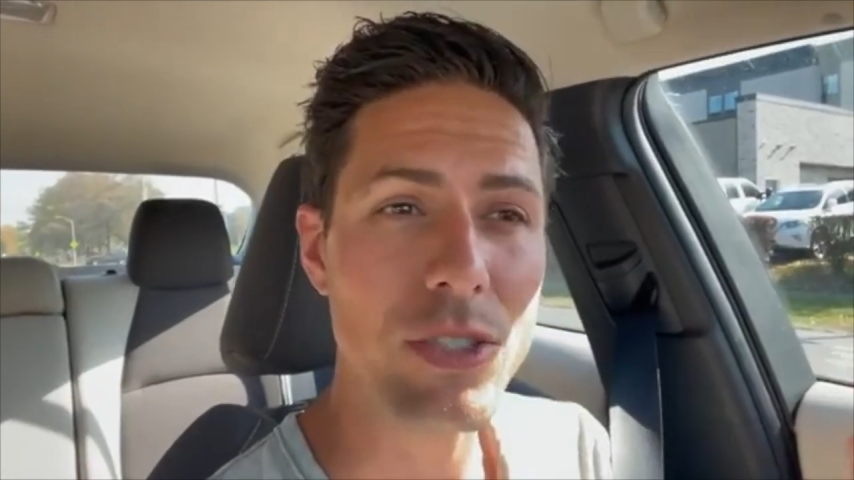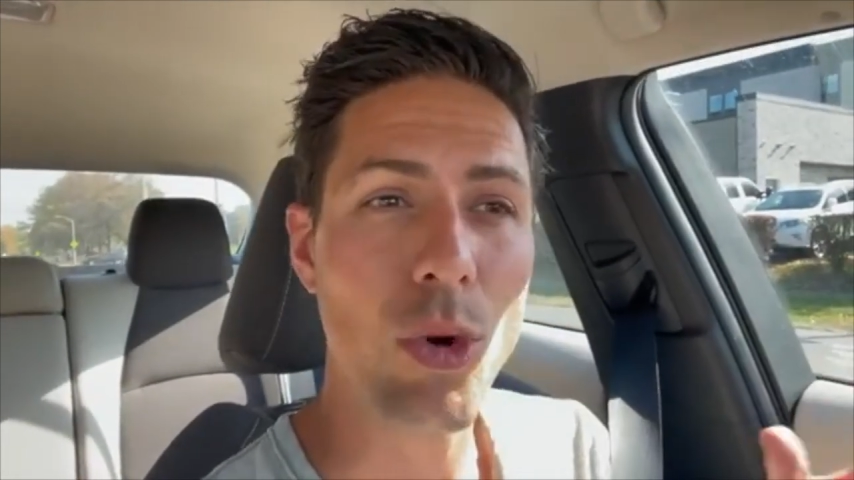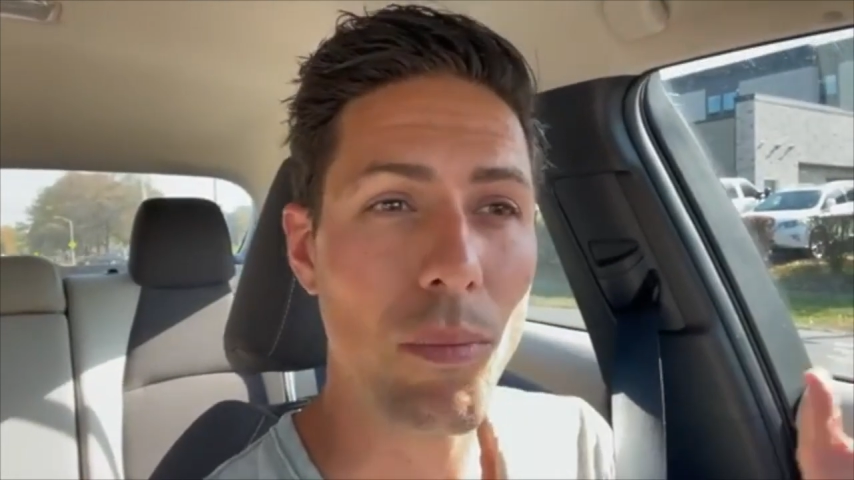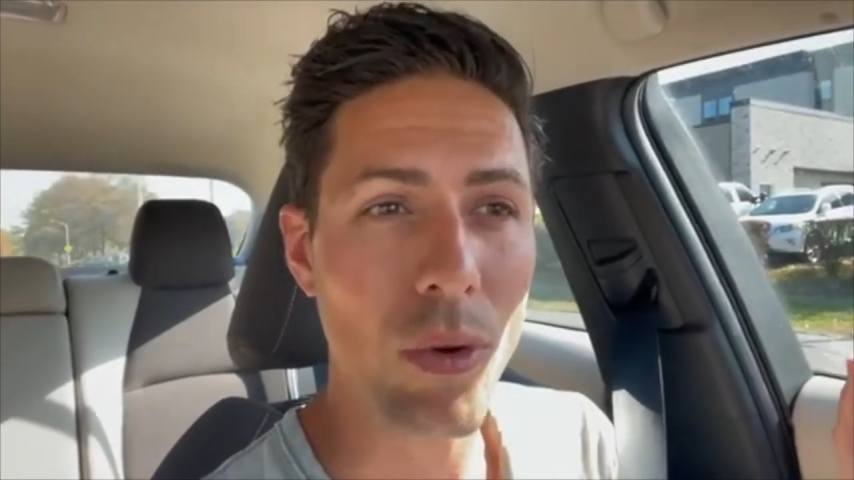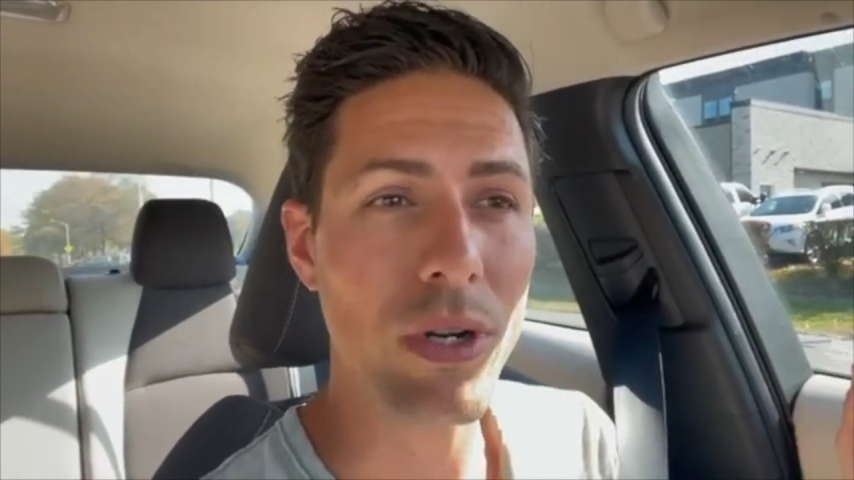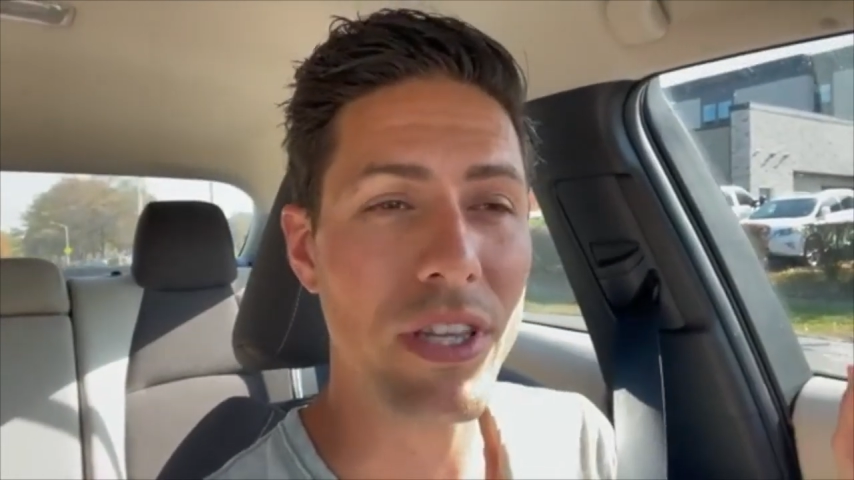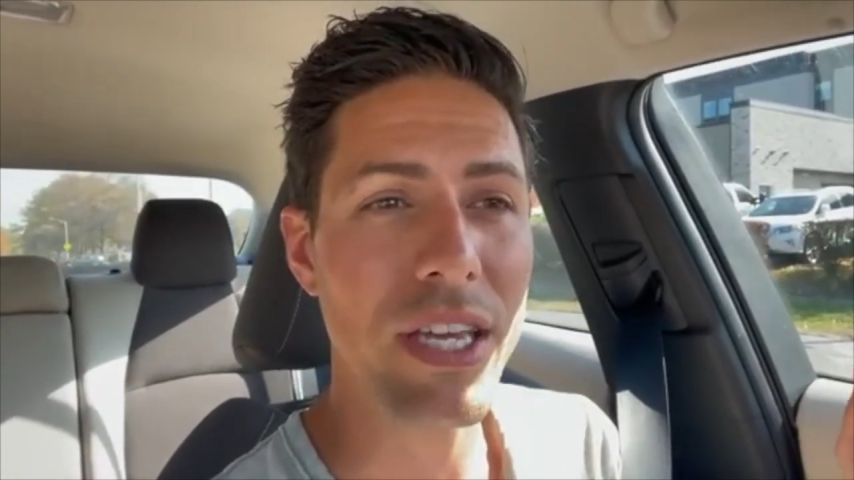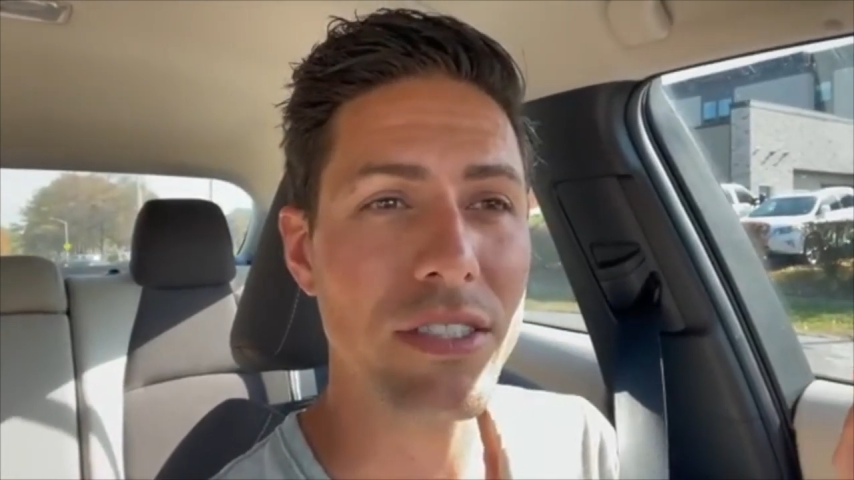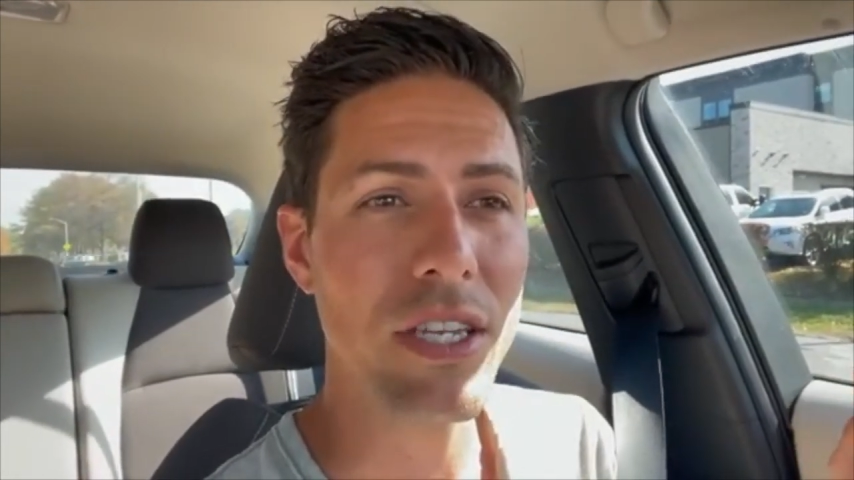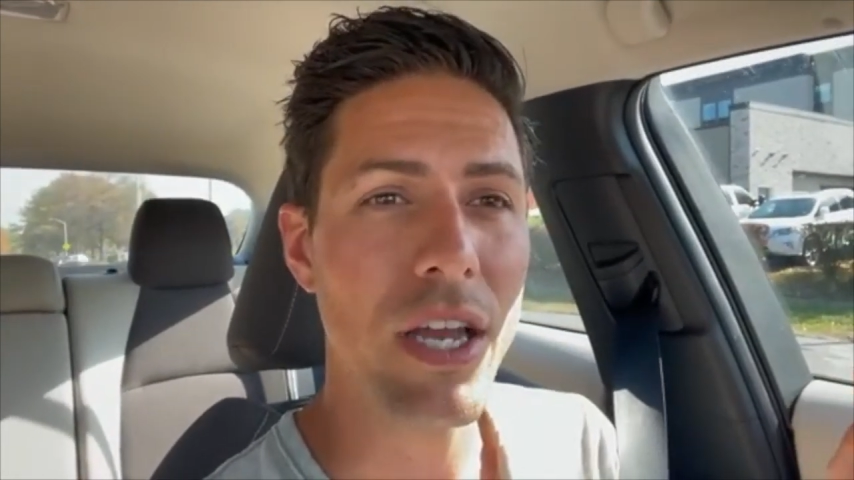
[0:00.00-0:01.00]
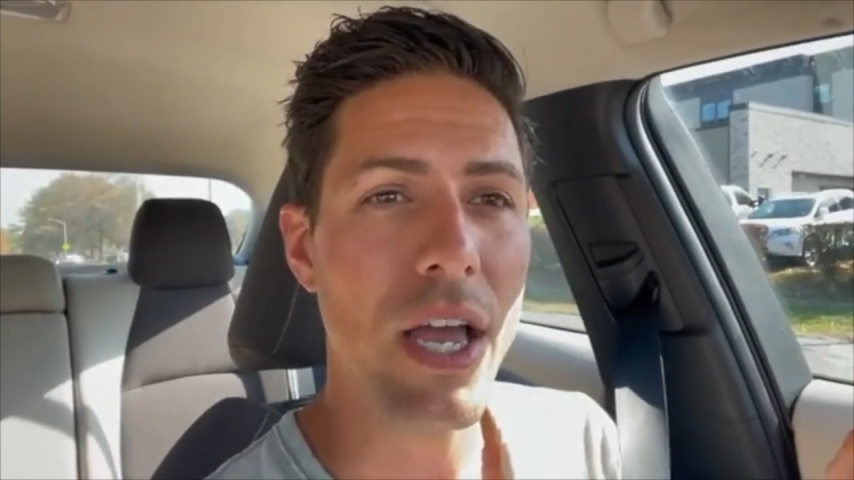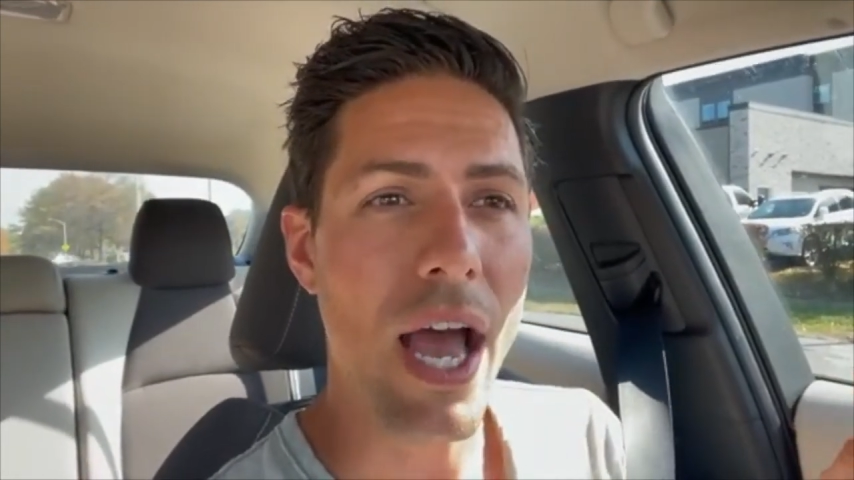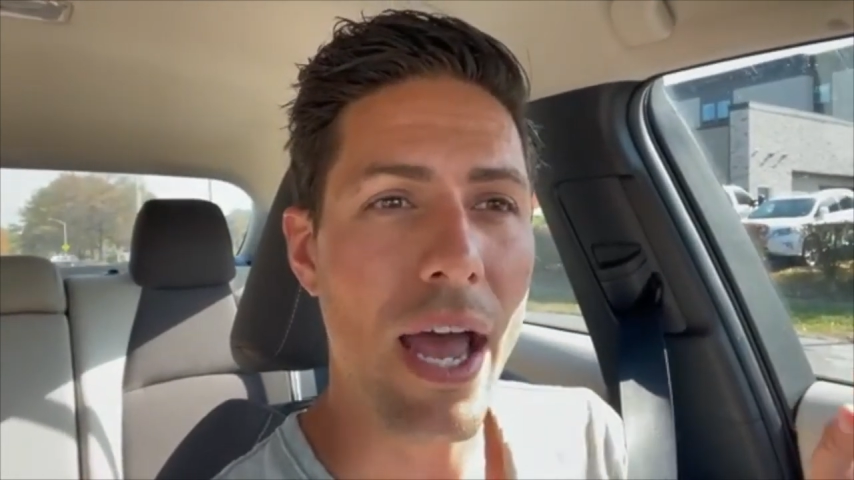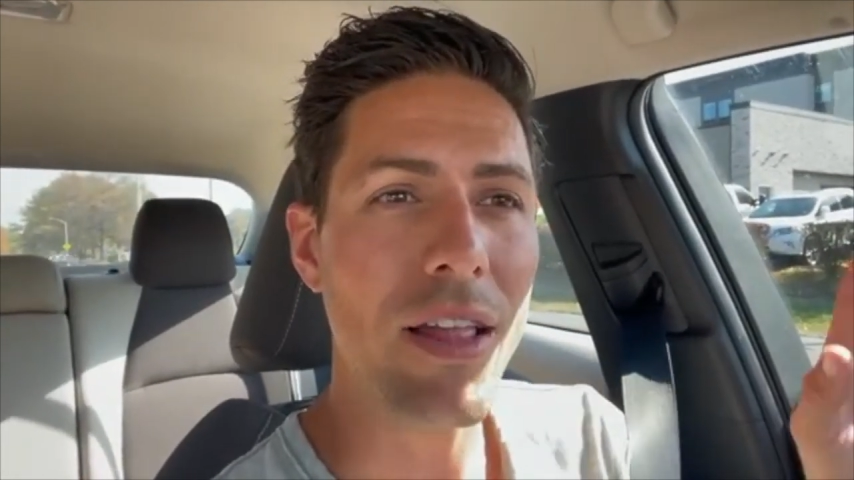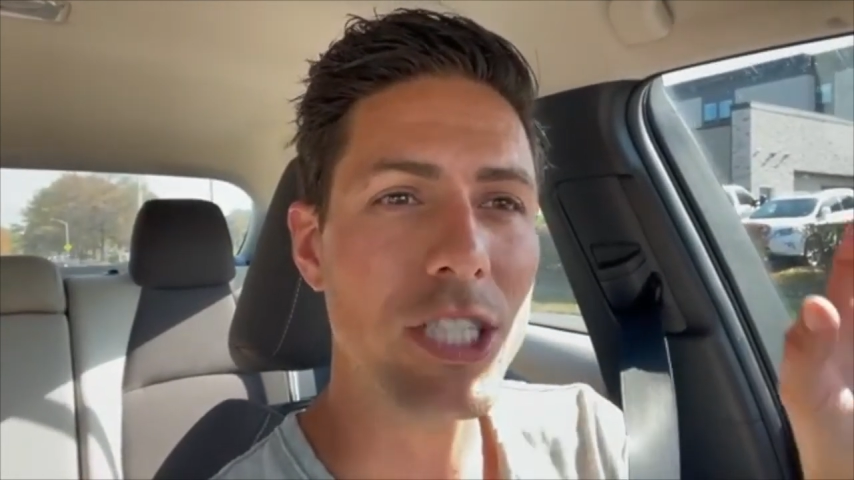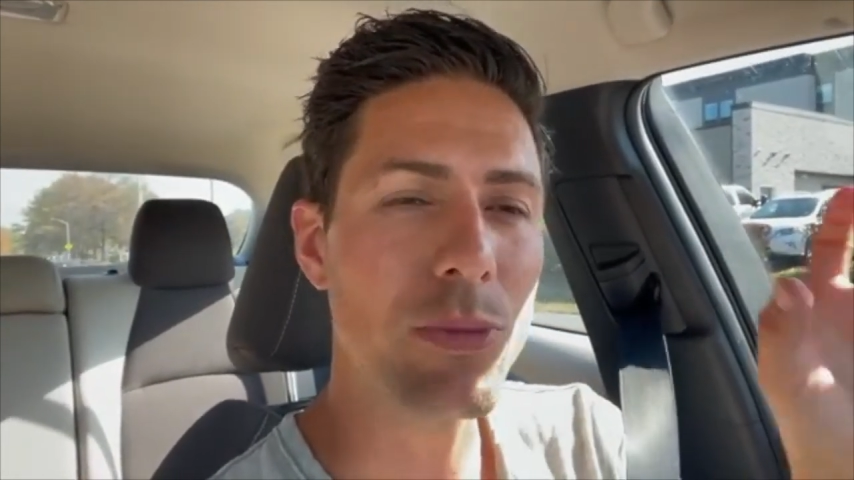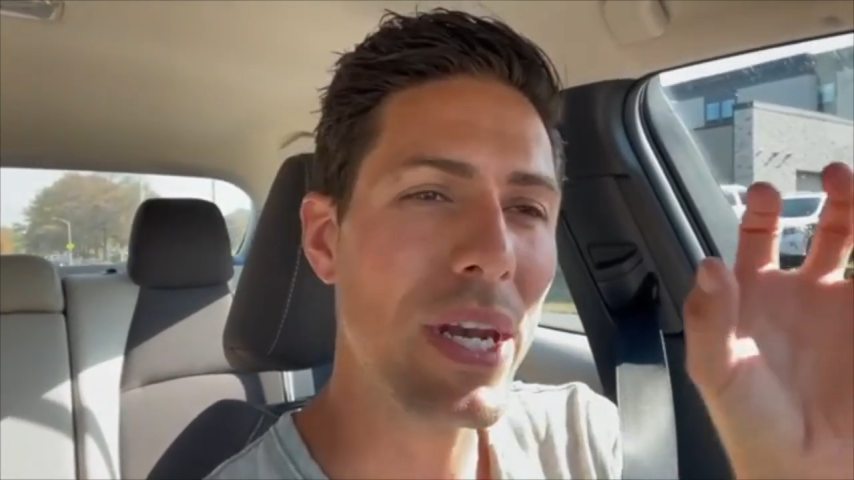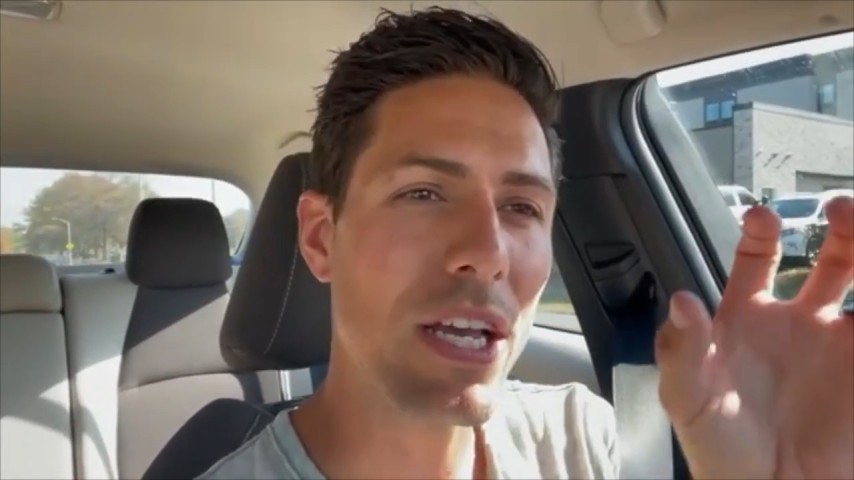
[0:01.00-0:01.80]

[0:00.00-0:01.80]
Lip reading: more important things. I don't like spending